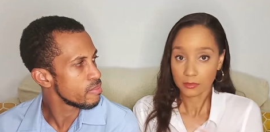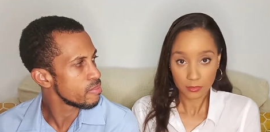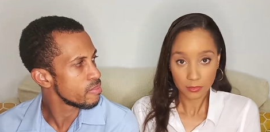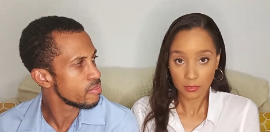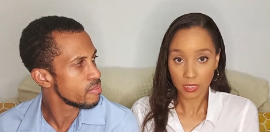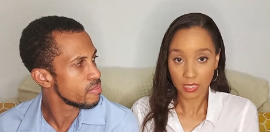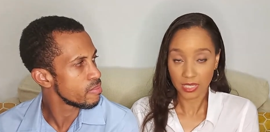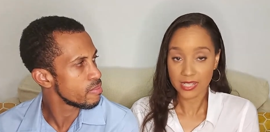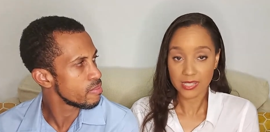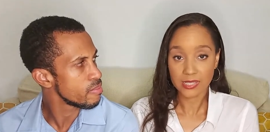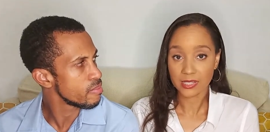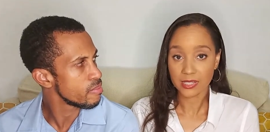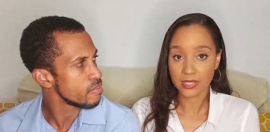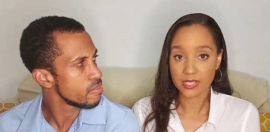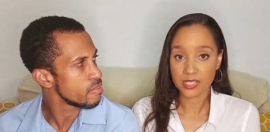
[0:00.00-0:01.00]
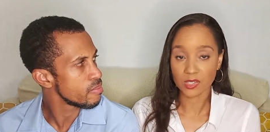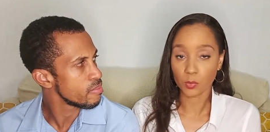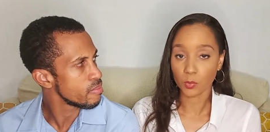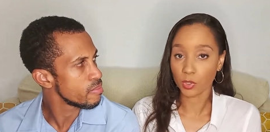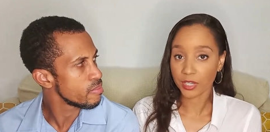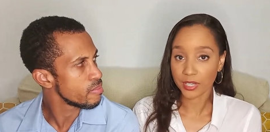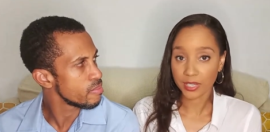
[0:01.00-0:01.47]
Speaker 1: the insulin isn't
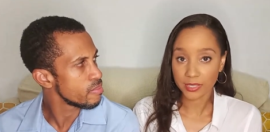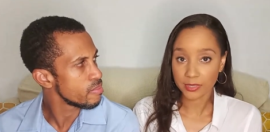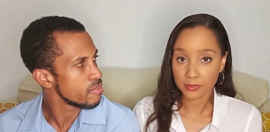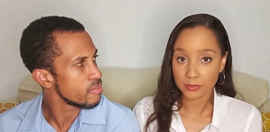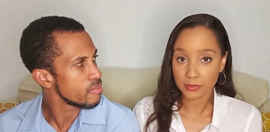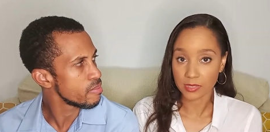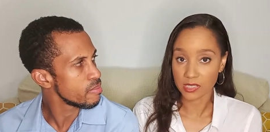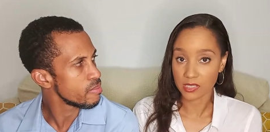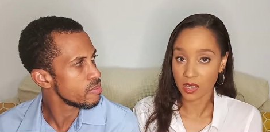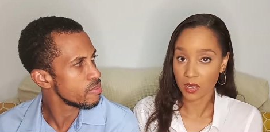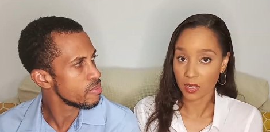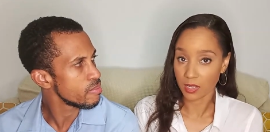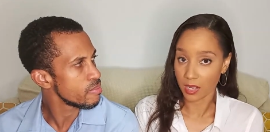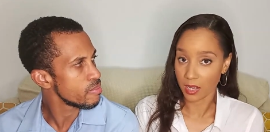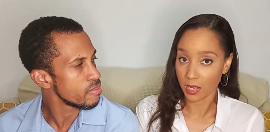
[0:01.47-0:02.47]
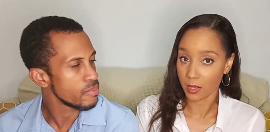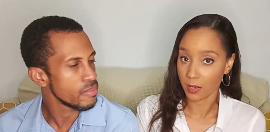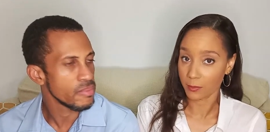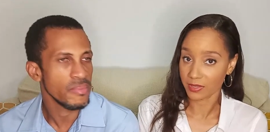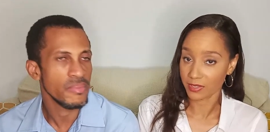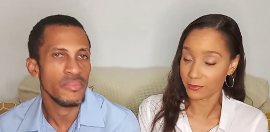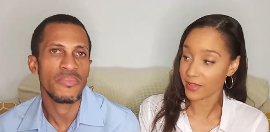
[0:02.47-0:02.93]
working, it's not
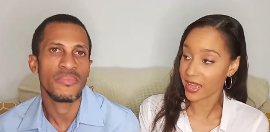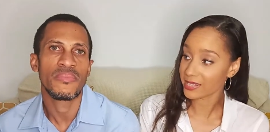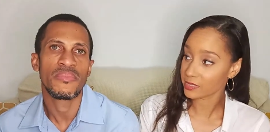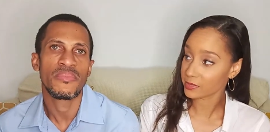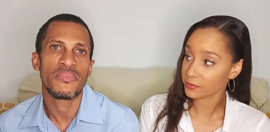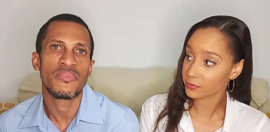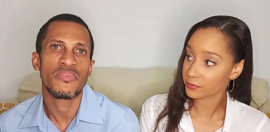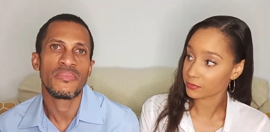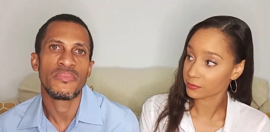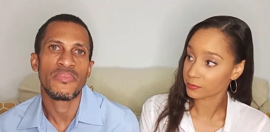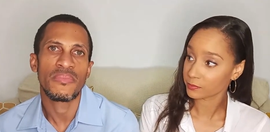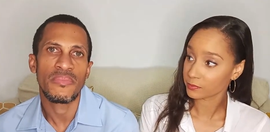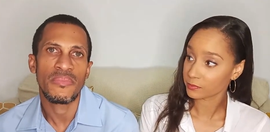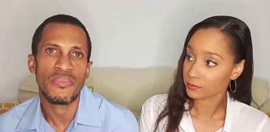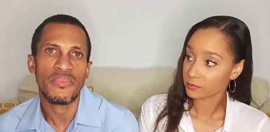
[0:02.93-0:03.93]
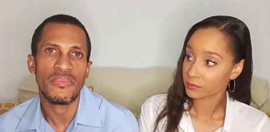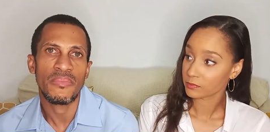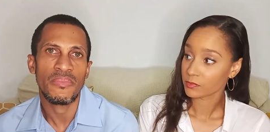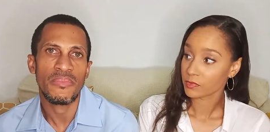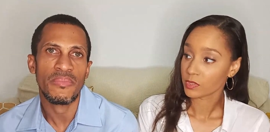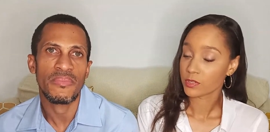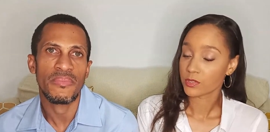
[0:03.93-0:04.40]
um, effective. Mm-hmm.
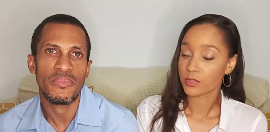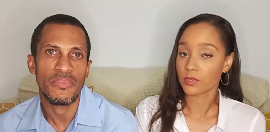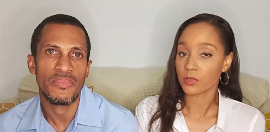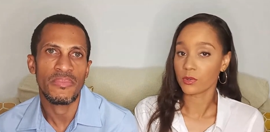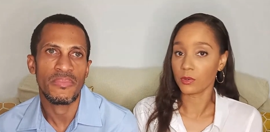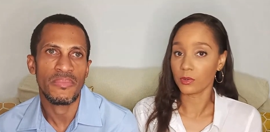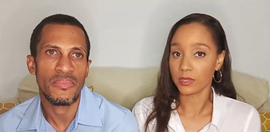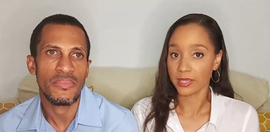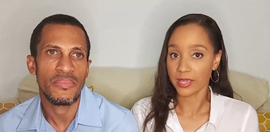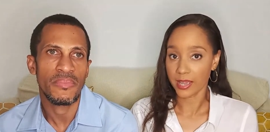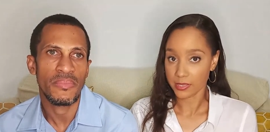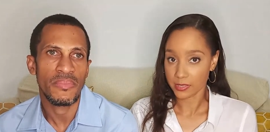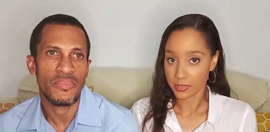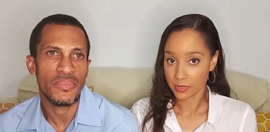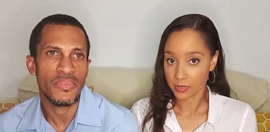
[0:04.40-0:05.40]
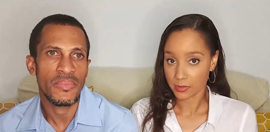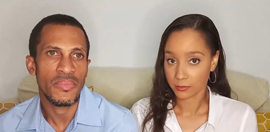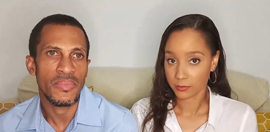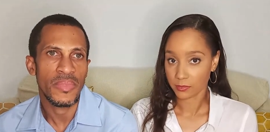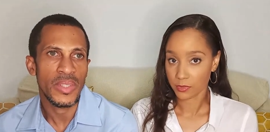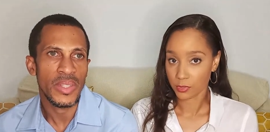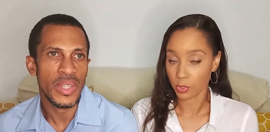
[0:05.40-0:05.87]
So yes.
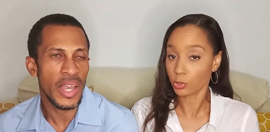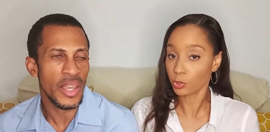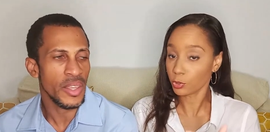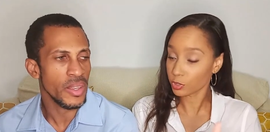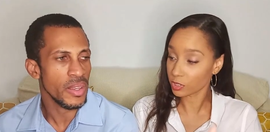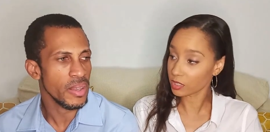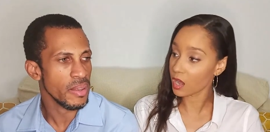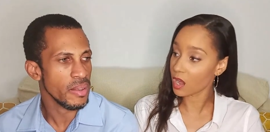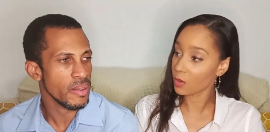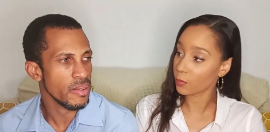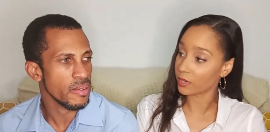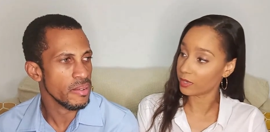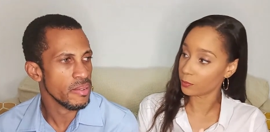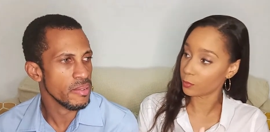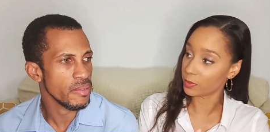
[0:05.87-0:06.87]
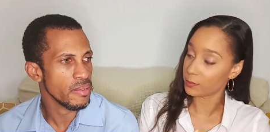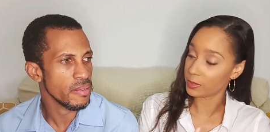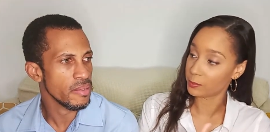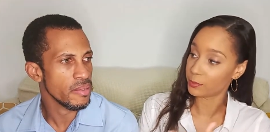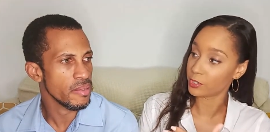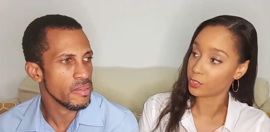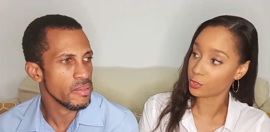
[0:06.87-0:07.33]
So glucagon would, would be
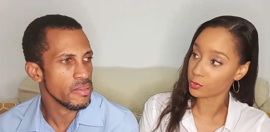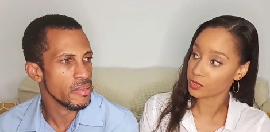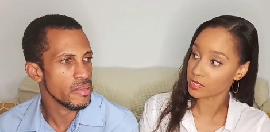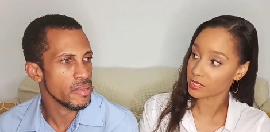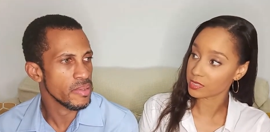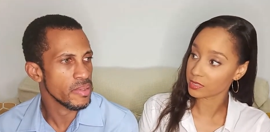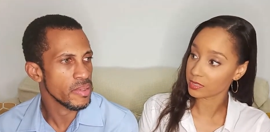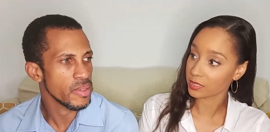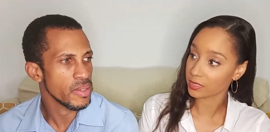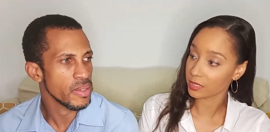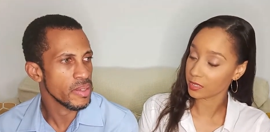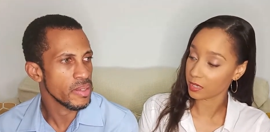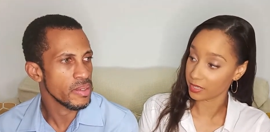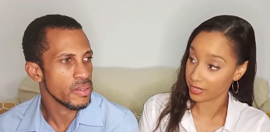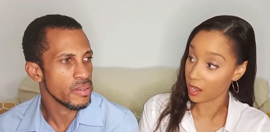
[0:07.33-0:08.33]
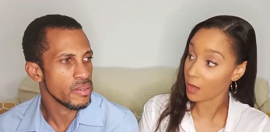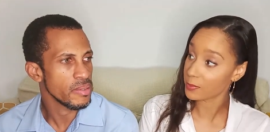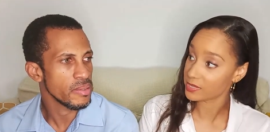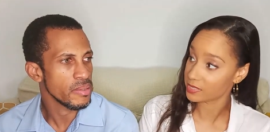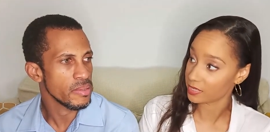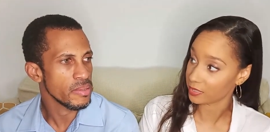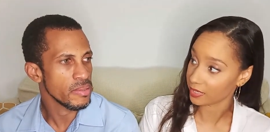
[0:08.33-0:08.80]
produced in the
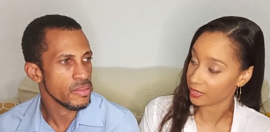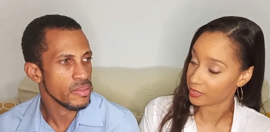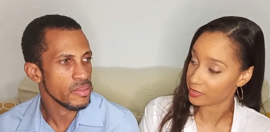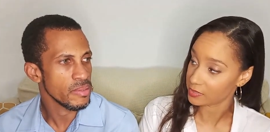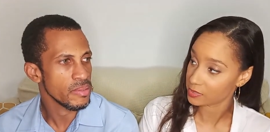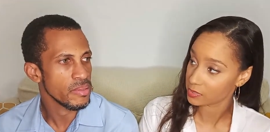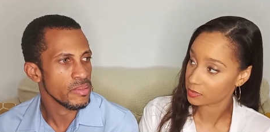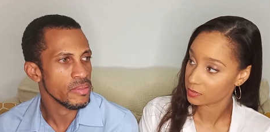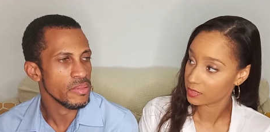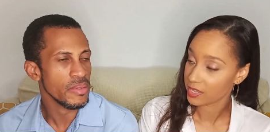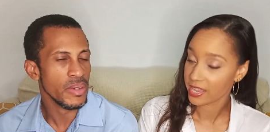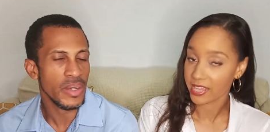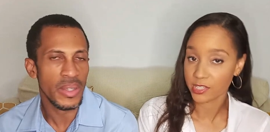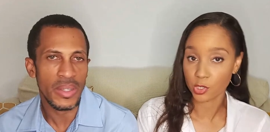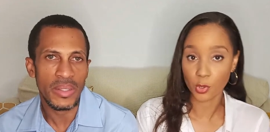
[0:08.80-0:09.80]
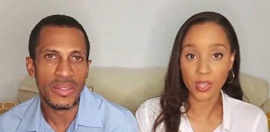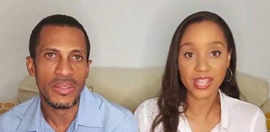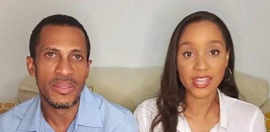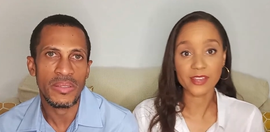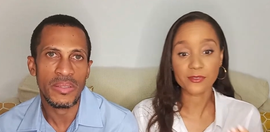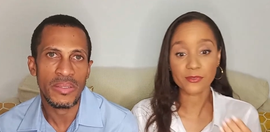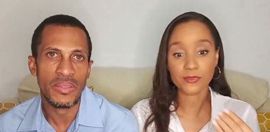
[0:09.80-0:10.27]
opposite case. Right. So
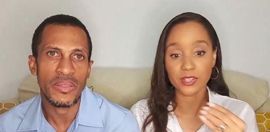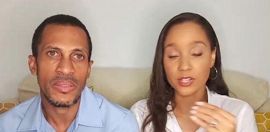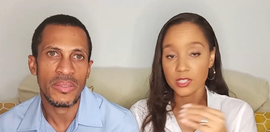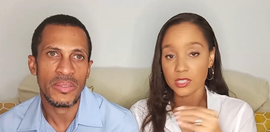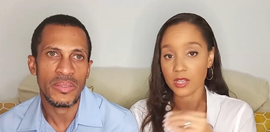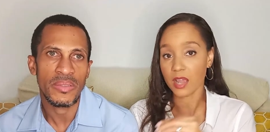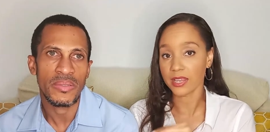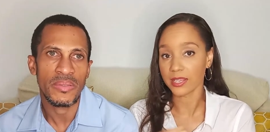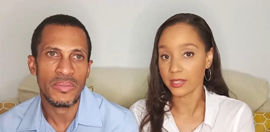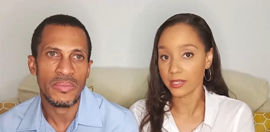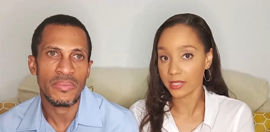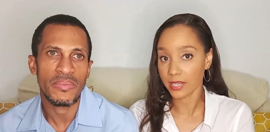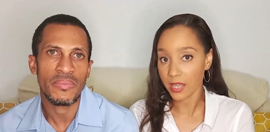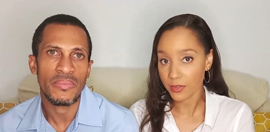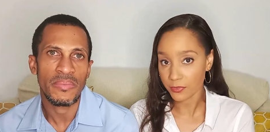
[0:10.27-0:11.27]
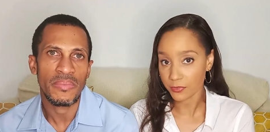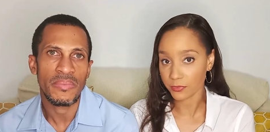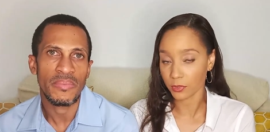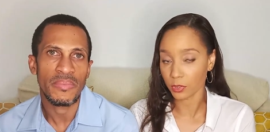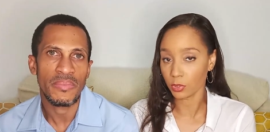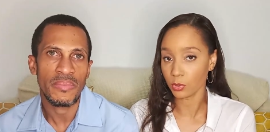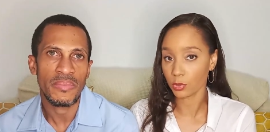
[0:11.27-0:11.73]
if there's not enough
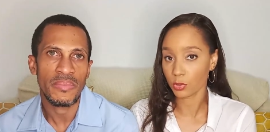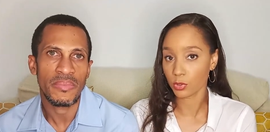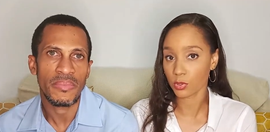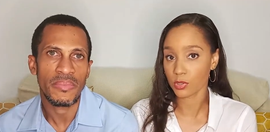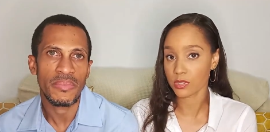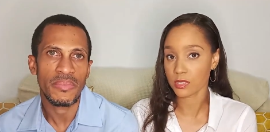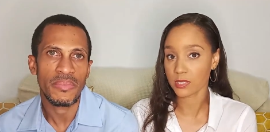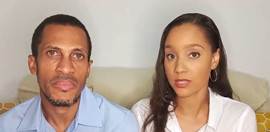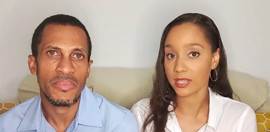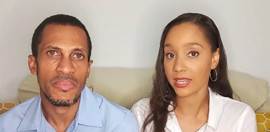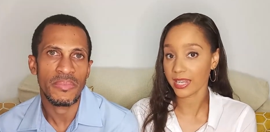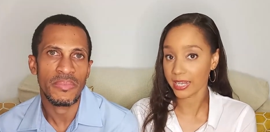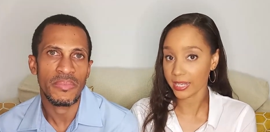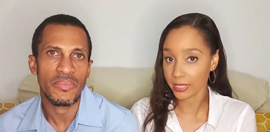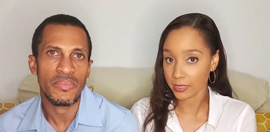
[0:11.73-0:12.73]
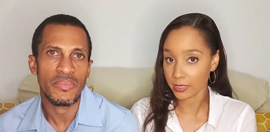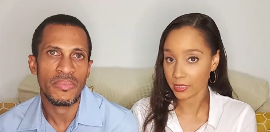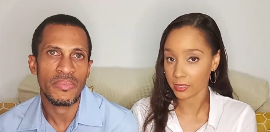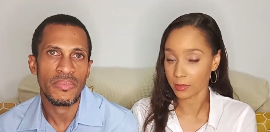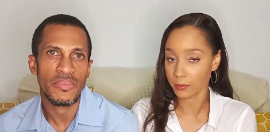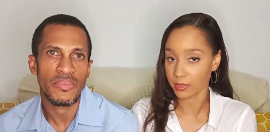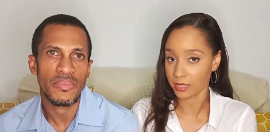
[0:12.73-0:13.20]
glucose in
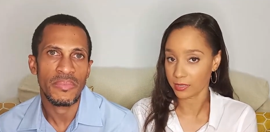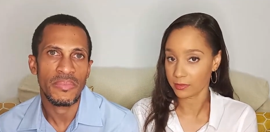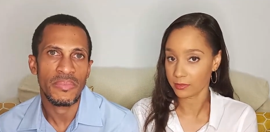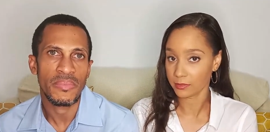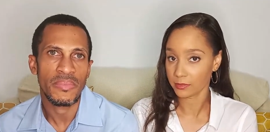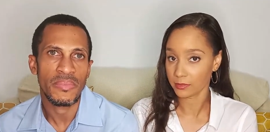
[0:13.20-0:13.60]
the blood,